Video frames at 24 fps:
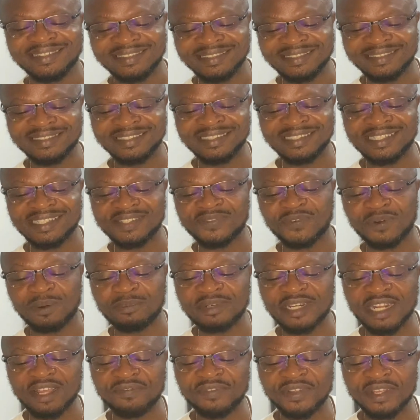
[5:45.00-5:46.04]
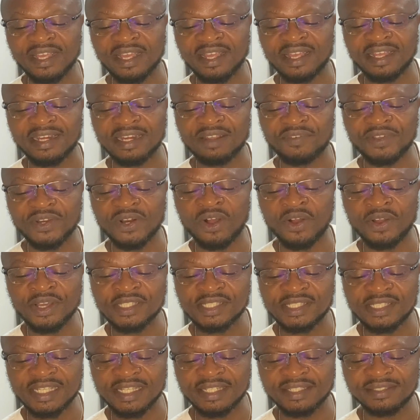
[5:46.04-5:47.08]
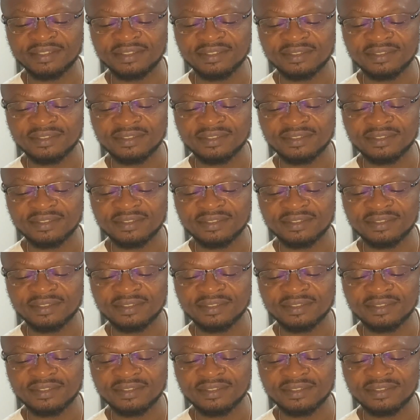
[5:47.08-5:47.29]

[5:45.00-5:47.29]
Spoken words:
This is from David Oinstein.